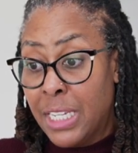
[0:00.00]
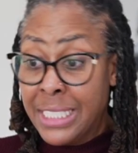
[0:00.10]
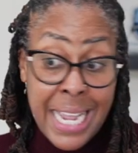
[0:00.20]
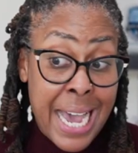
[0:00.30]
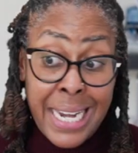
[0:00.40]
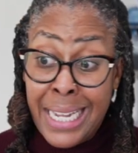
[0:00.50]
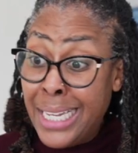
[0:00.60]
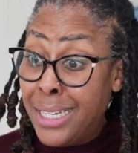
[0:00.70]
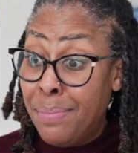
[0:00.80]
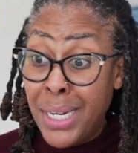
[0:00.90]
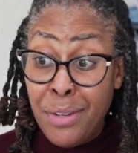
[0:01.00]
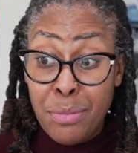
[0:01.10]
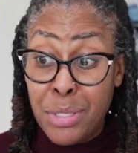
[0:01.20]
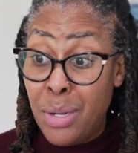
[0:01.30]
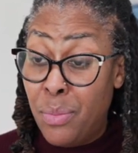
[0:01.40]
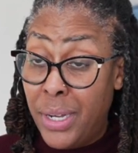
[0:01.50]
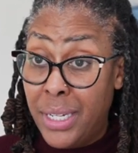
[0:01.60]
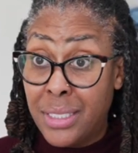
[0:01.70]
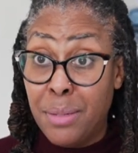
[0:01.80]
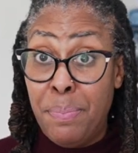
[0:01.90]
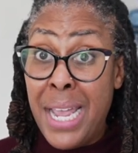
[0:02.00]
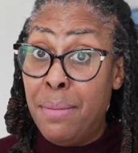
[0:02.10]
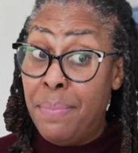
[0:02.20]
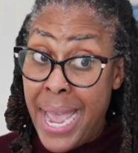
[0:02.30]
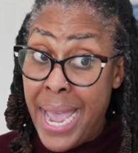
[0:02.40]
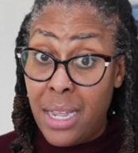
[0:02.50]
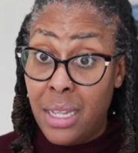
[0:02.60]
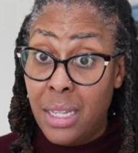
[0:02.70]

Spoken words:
They got to get the money from somewhere to pay it back.